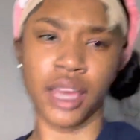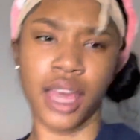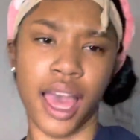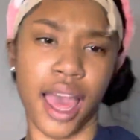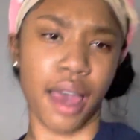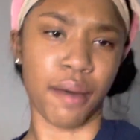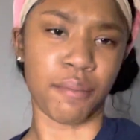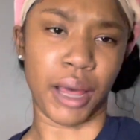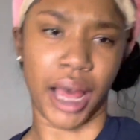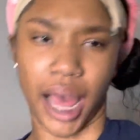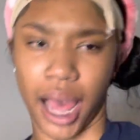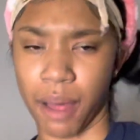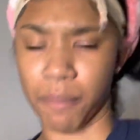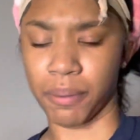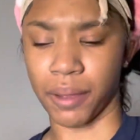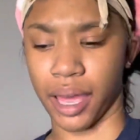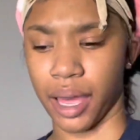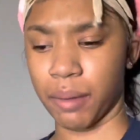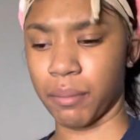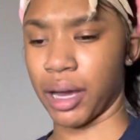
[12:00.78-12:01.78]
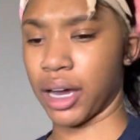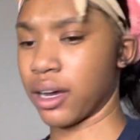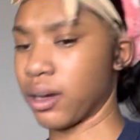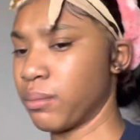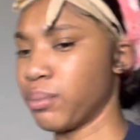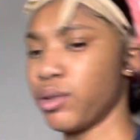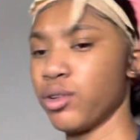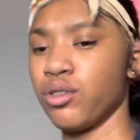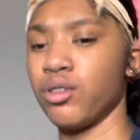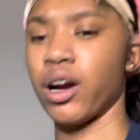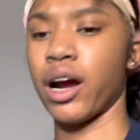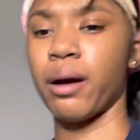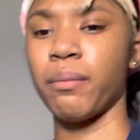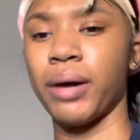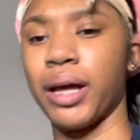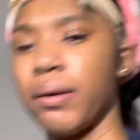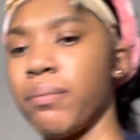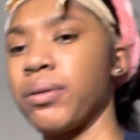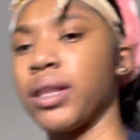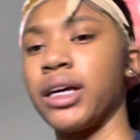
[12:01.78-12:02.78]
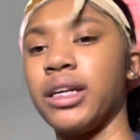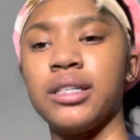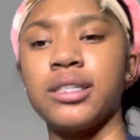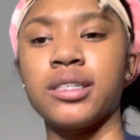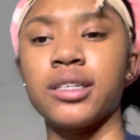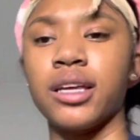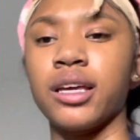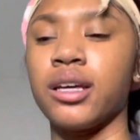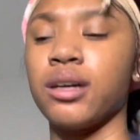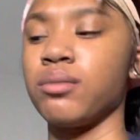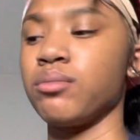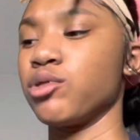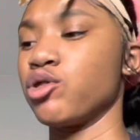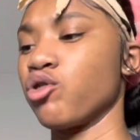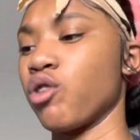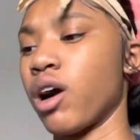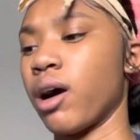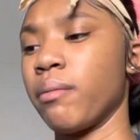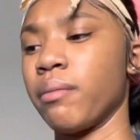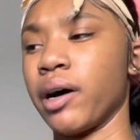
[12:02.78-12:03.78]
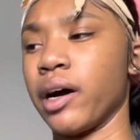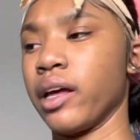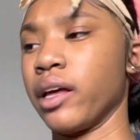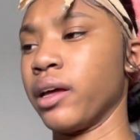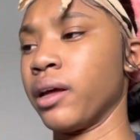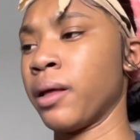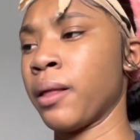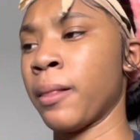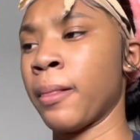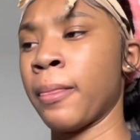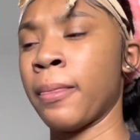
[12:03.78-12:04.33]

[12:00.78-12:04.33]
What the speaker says: have my iPad, my computer. I might play The Sims or I might